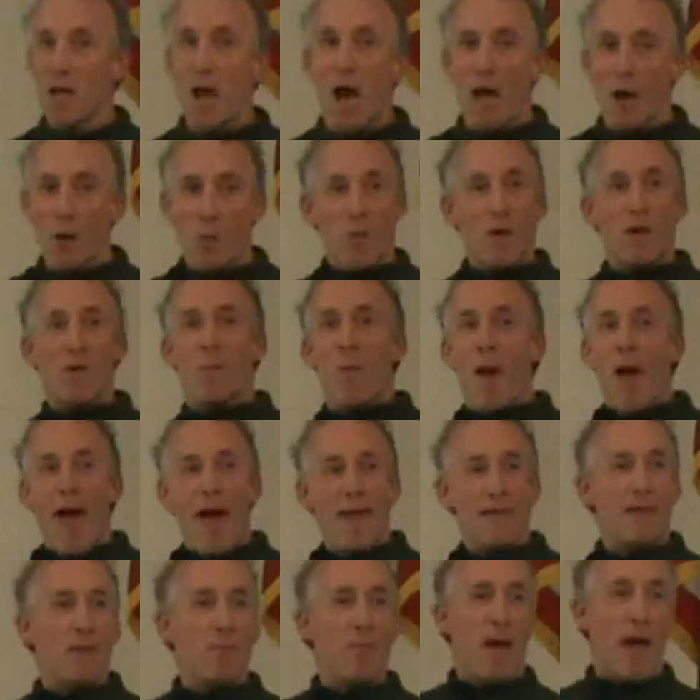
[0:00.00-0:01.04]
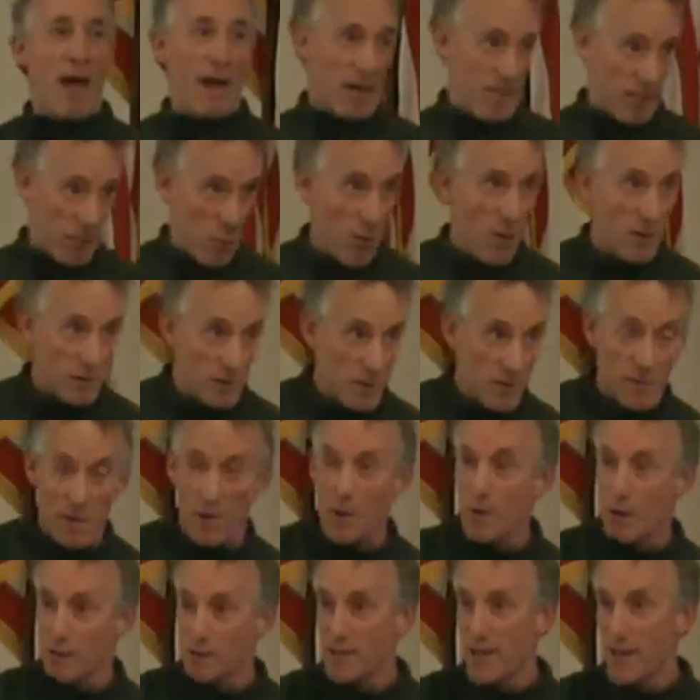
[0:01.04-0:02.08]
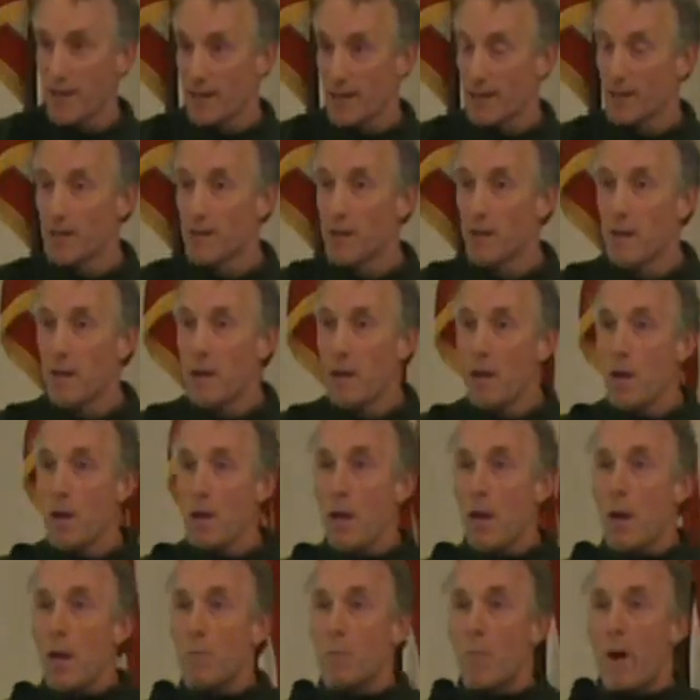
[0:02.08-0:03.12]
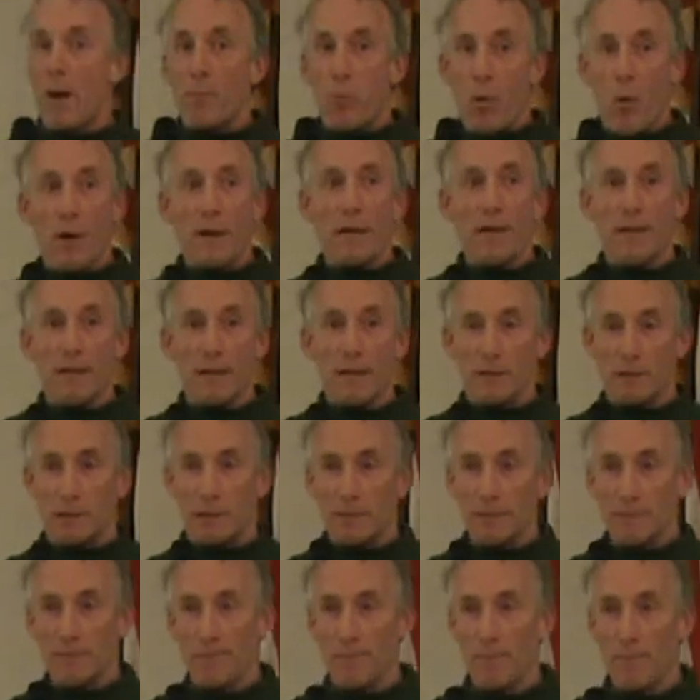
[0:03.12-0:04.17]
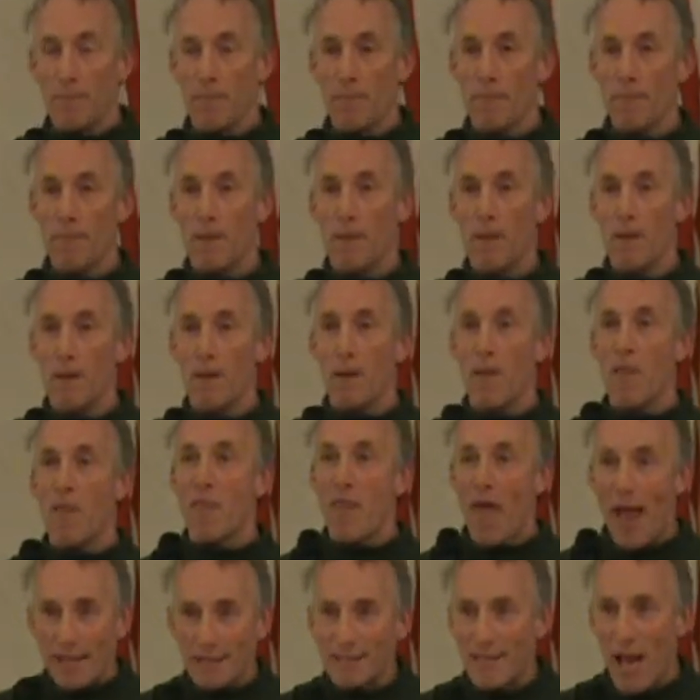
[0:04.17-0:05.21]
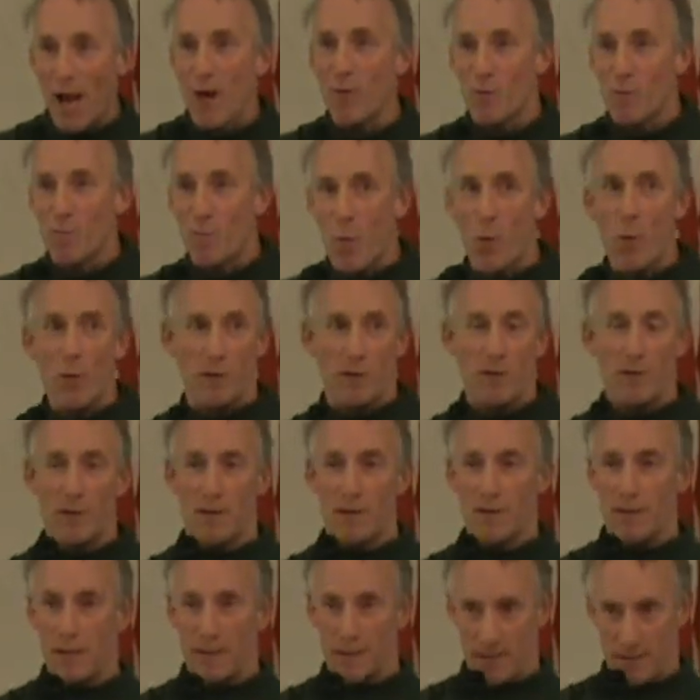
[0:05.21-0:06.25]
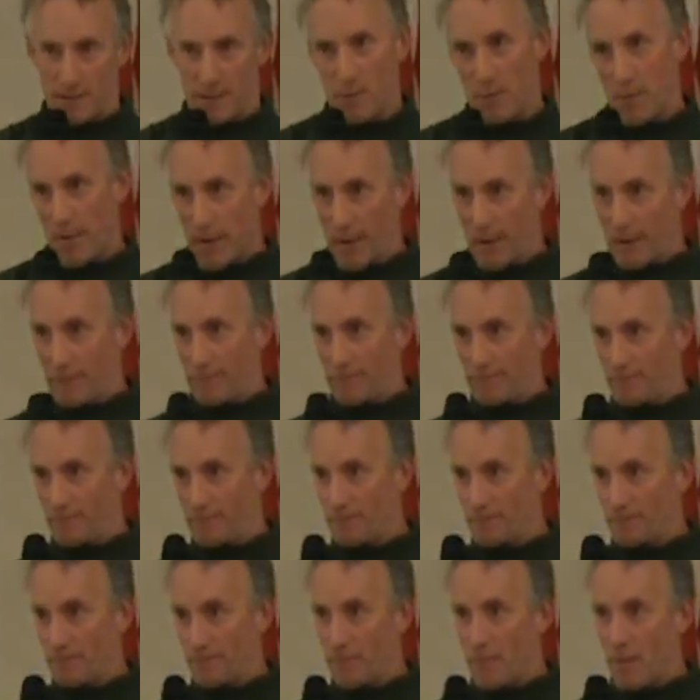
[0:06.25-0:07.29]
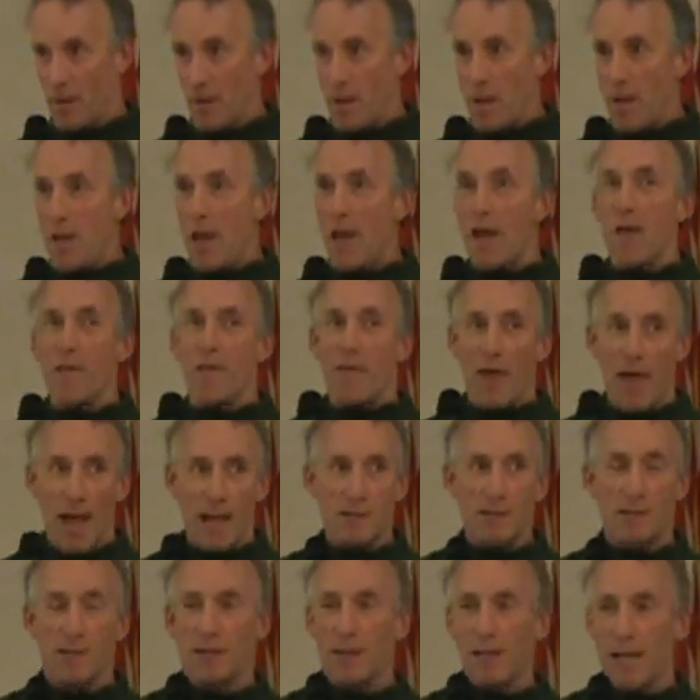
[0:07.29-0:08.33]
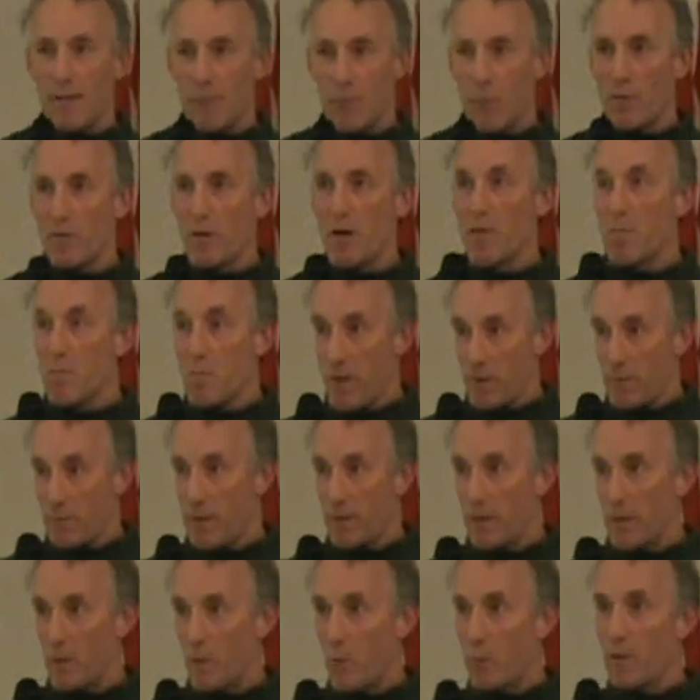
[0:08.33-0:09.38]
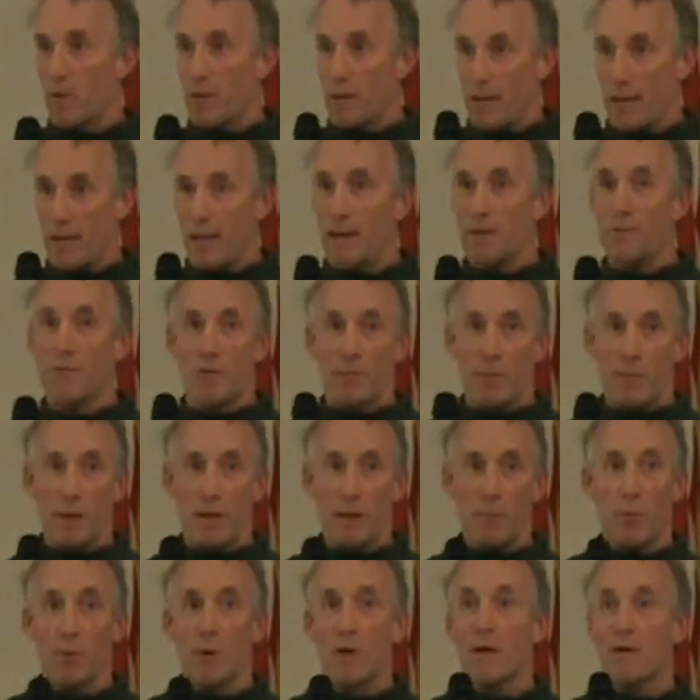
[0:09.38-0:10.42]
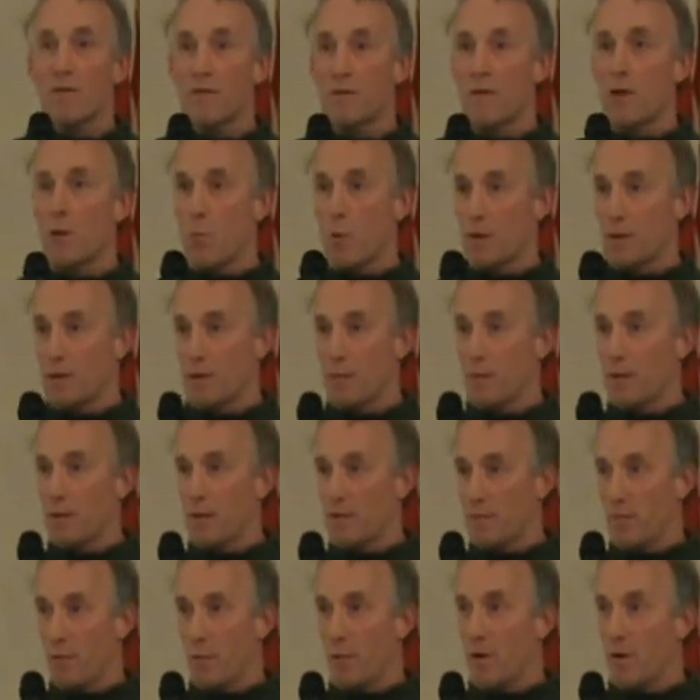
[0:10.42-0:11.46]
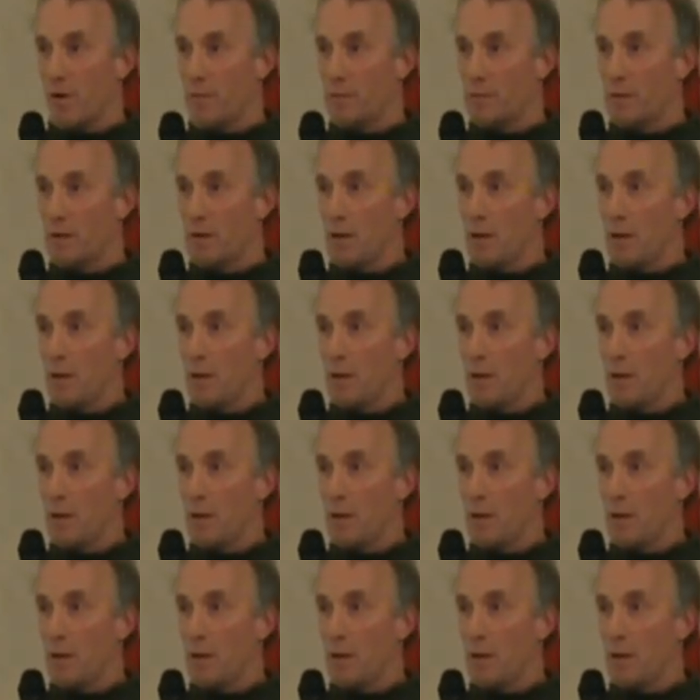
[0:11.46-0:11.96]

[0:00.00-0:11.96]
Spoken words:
I don't want to pat the back. If you want to, though, I'll take it. My point is, that's how important this is to me. And that's the level of commitment we need from people if they want to be involved.